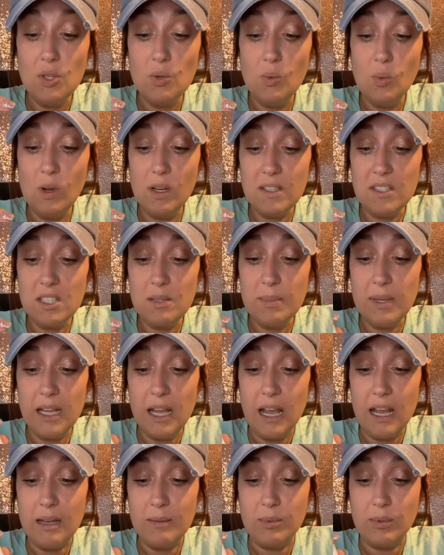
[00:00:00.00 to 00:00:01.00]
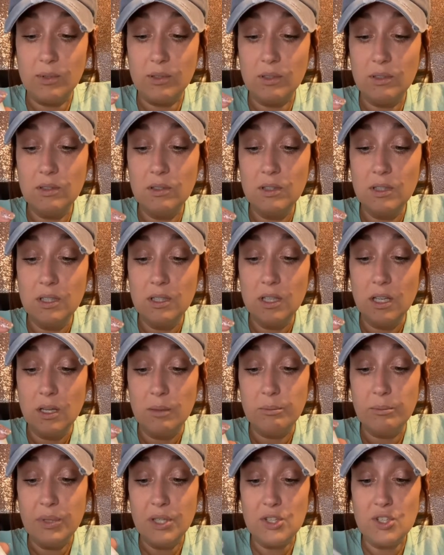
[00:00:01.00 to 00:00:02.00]
want to
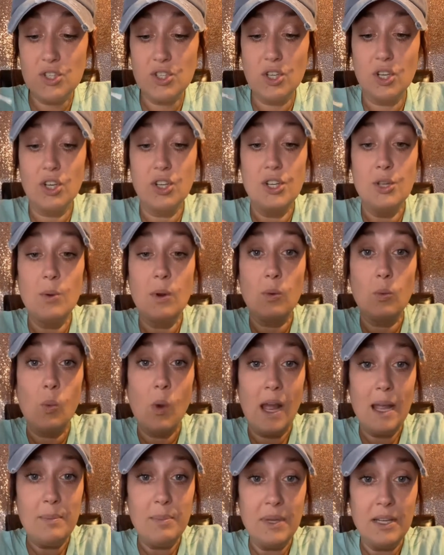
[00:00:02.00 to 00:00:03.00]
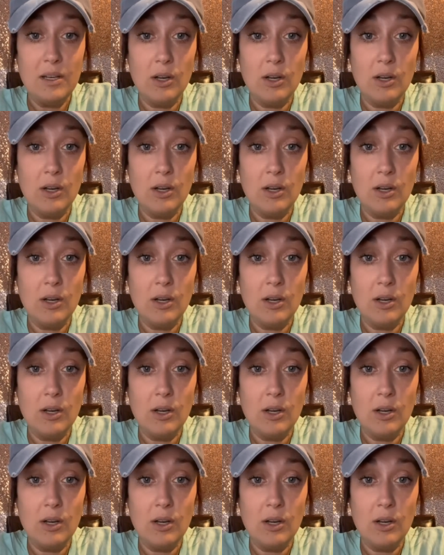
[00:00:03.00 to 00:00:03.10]
be sure you are wiping